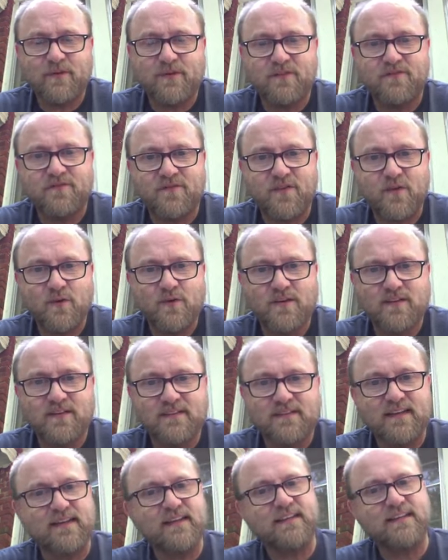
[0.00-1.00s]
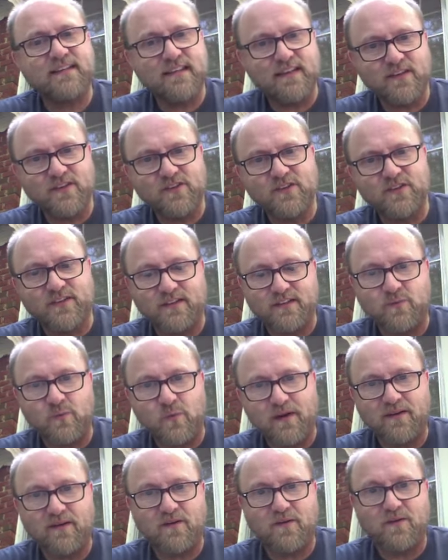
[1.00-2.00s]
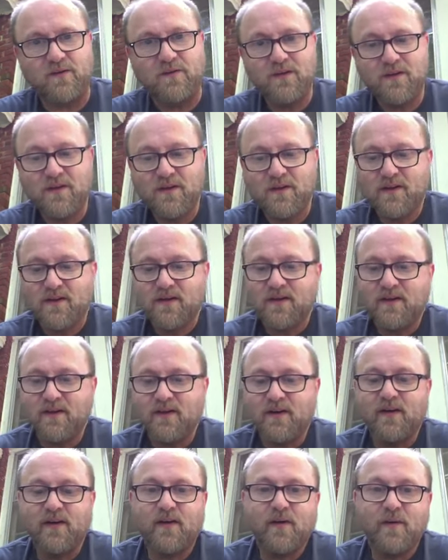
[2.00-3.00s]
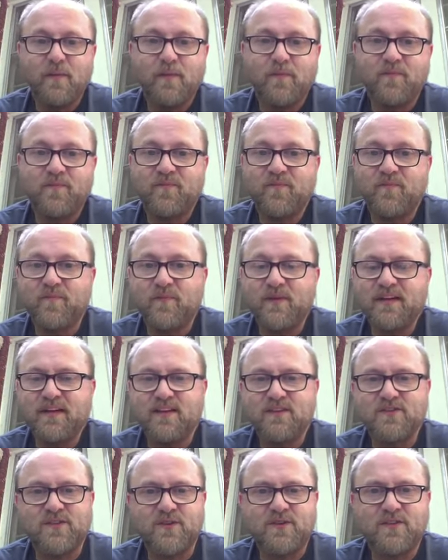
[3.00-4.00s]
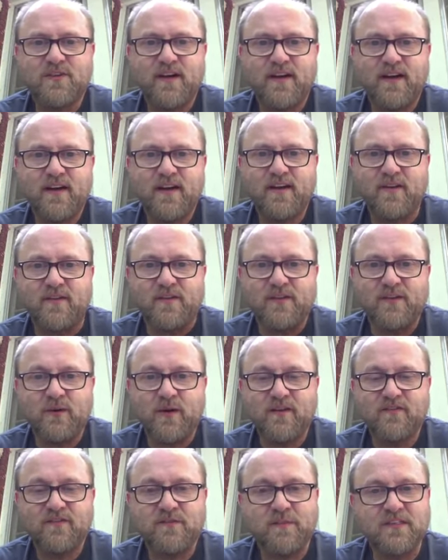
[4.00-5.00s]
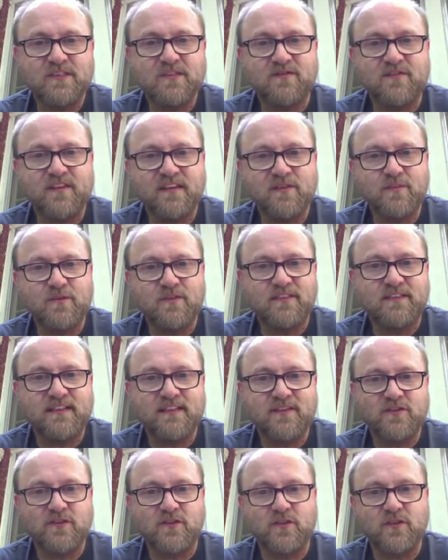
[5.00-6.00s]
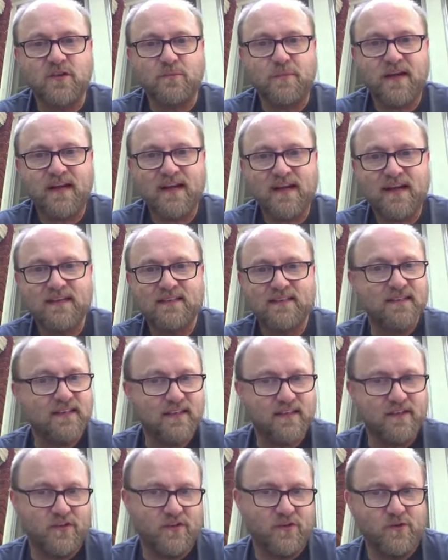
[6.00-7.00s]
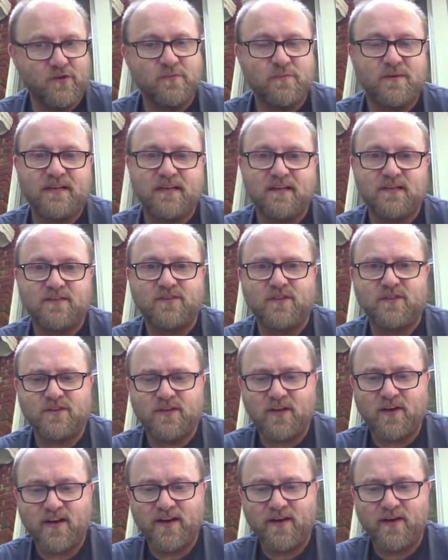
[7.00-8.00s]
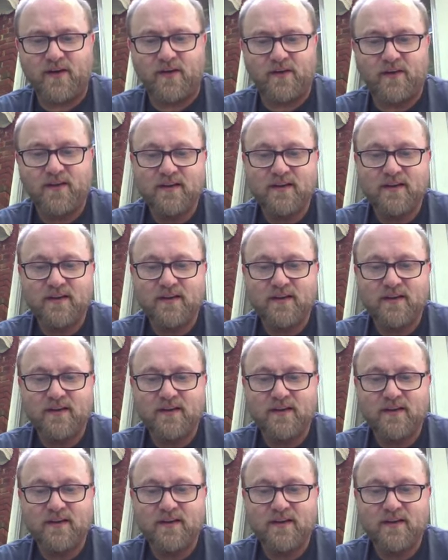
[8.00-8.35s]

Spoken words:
to focus that attention as well because you're tired. You don't have as much available attentional capacity to use because you're tired.